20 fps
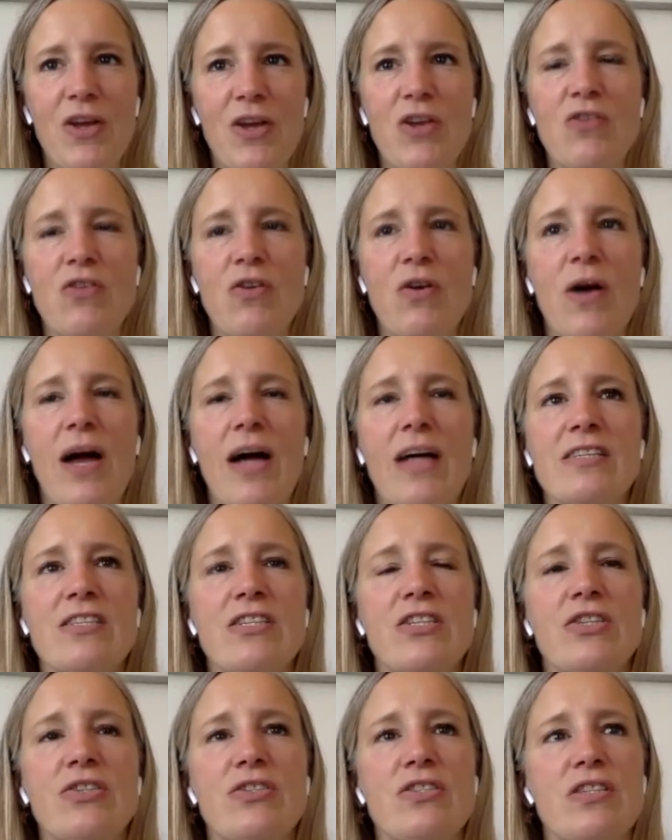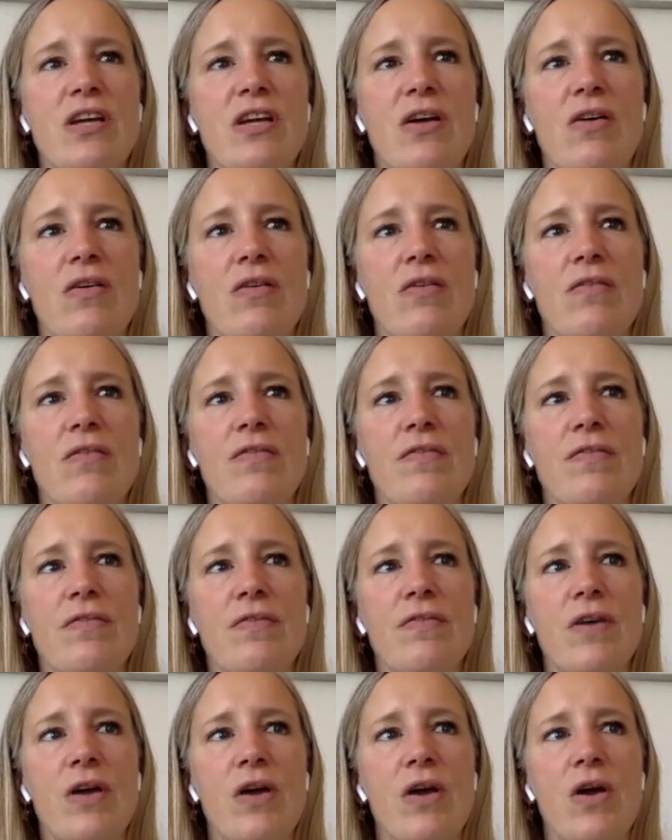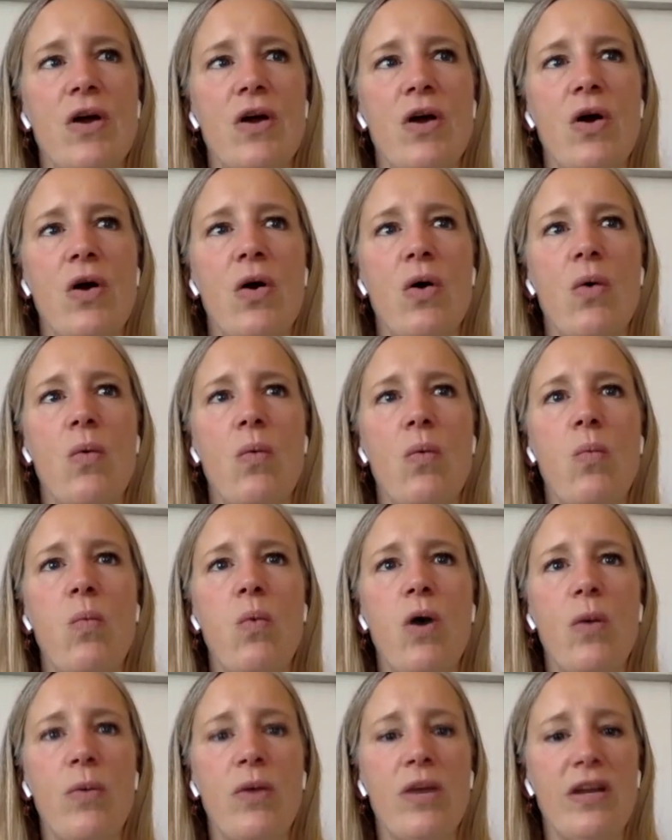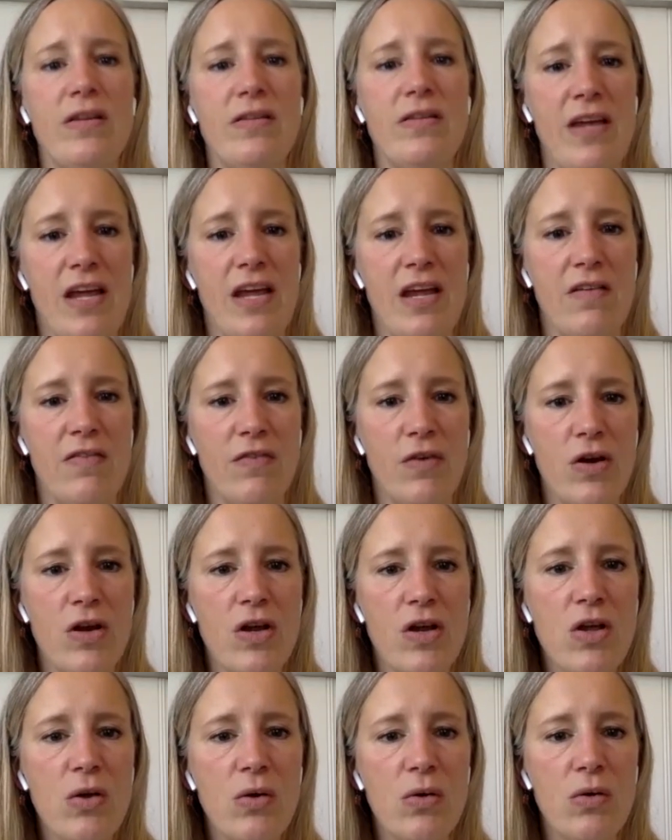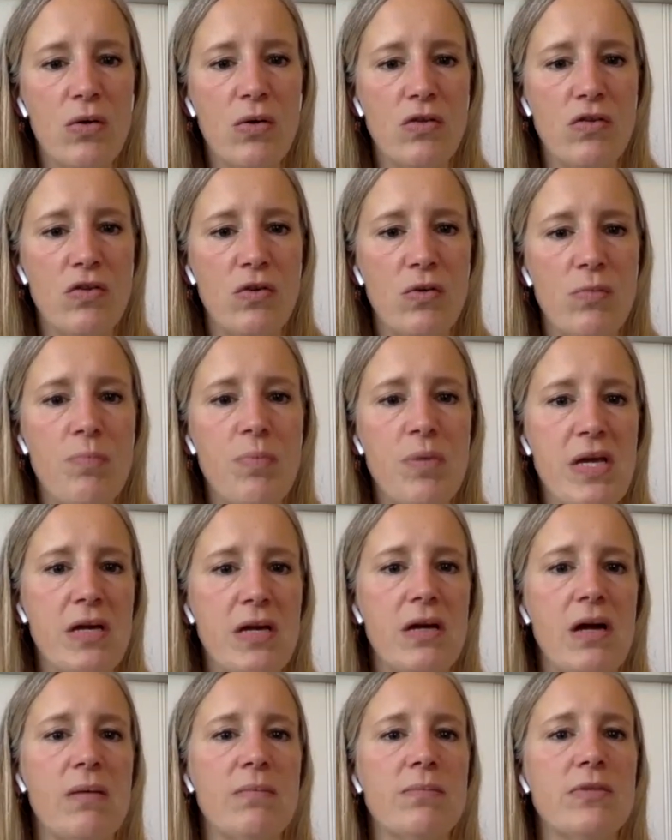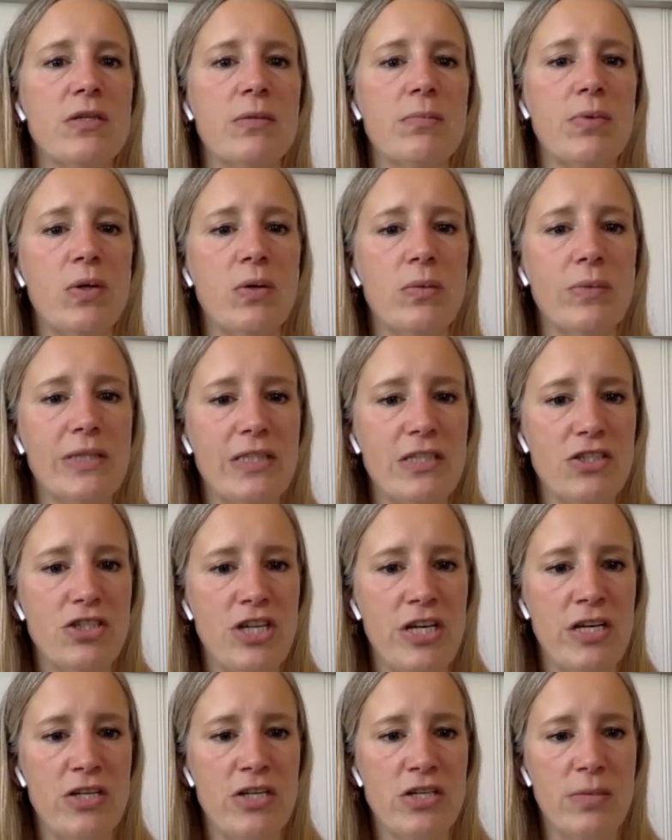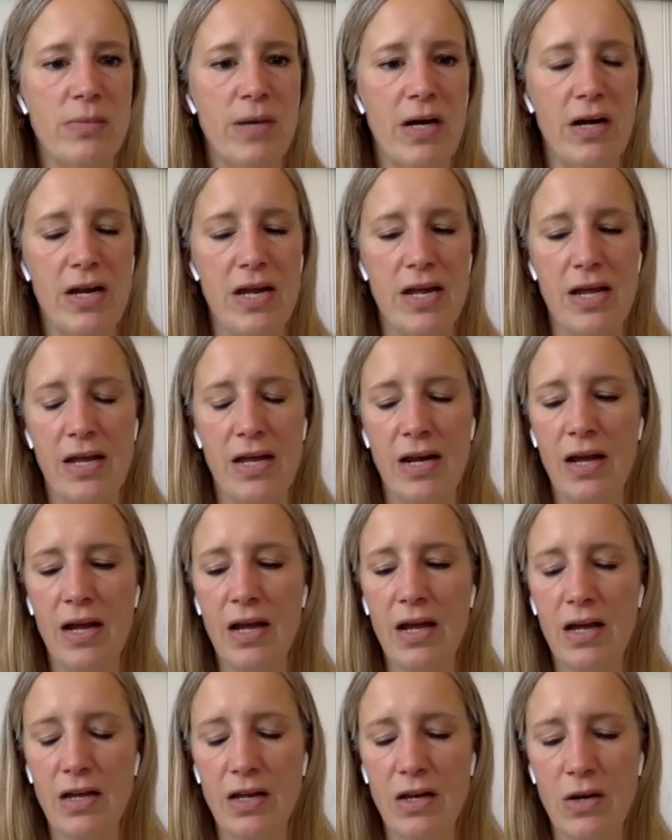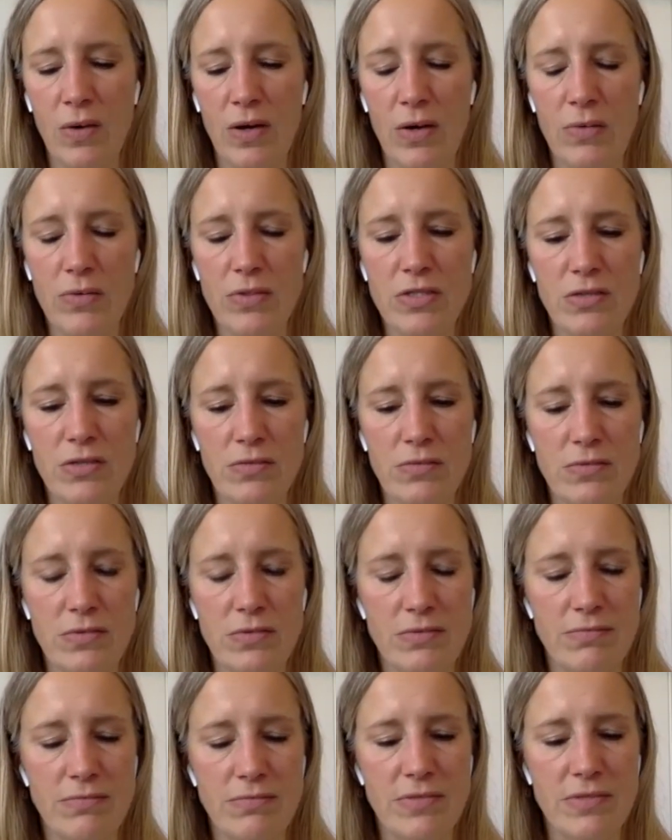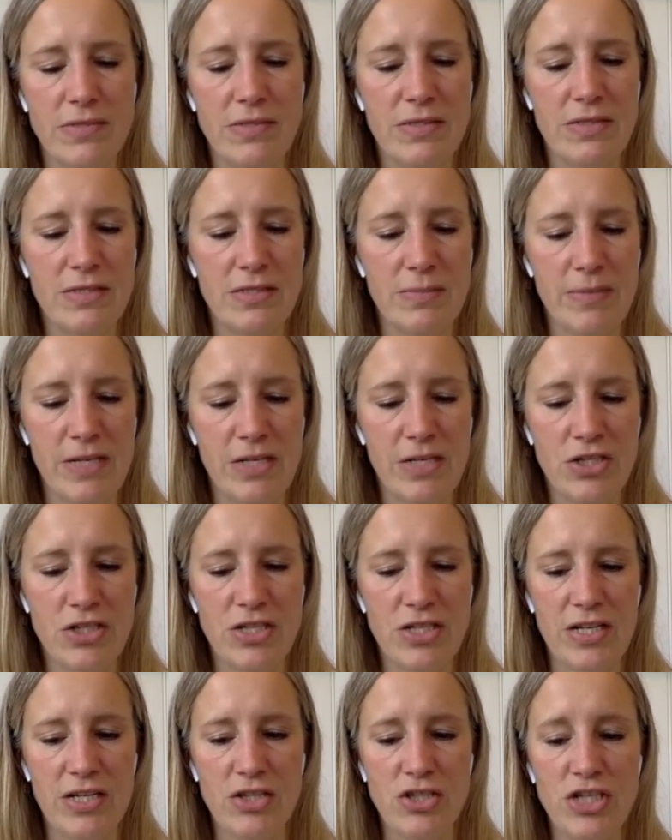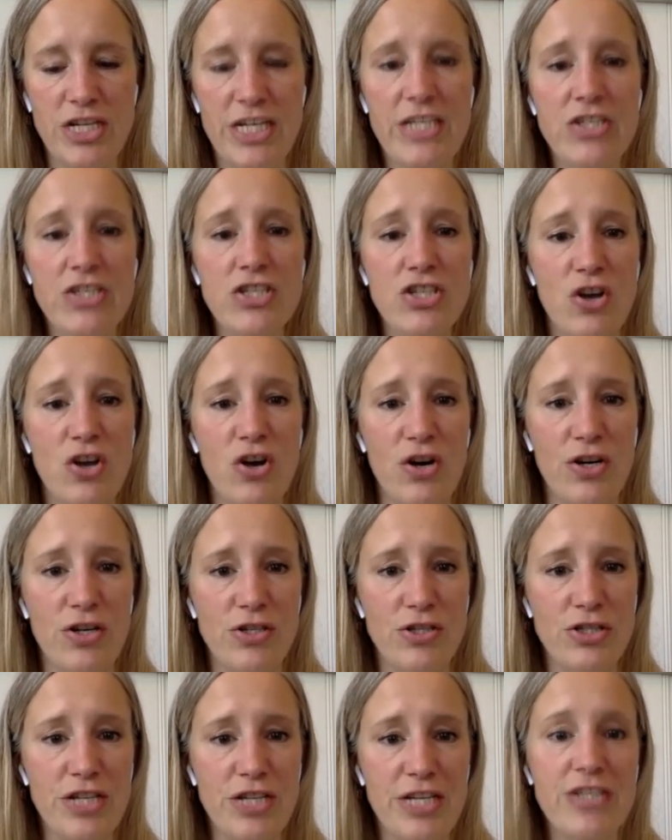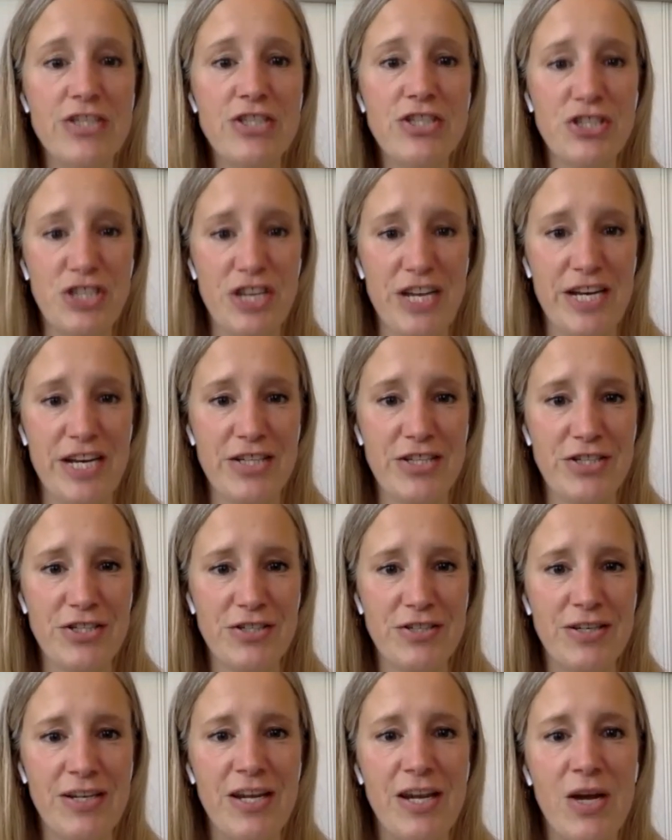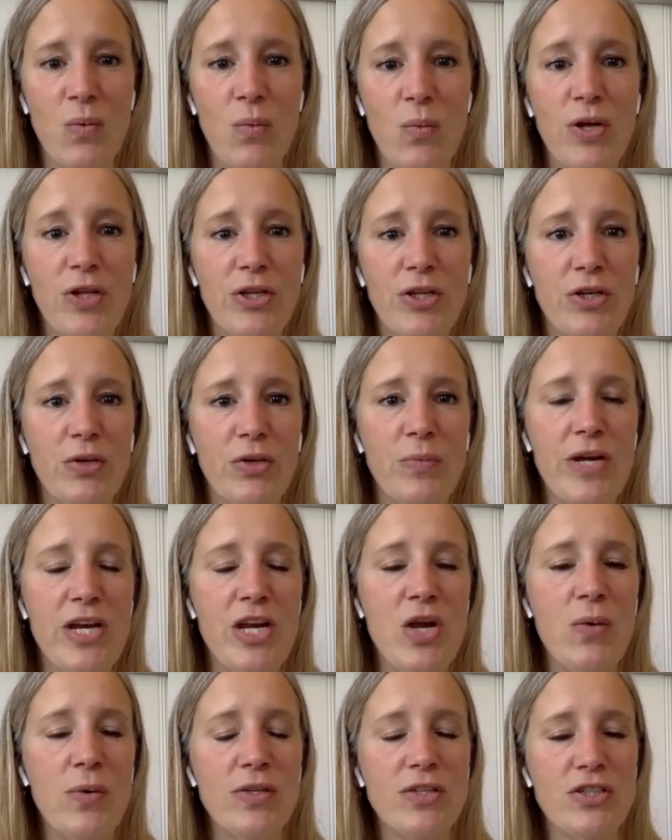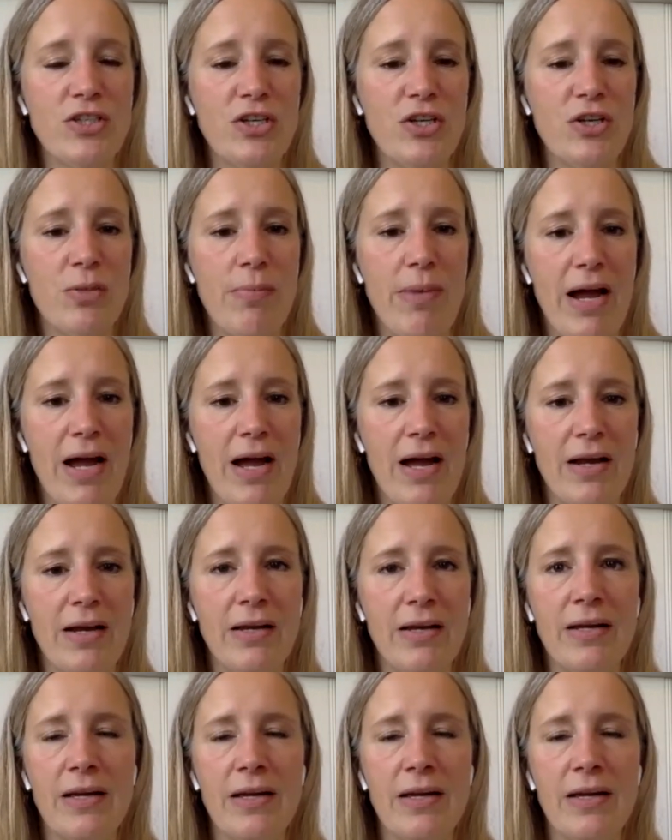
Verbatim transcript: So ask yourself what would it take for you to be comfortable with a changing body and I you know I always don't diminish that change is hard. Change is change whether we know it's good or bad.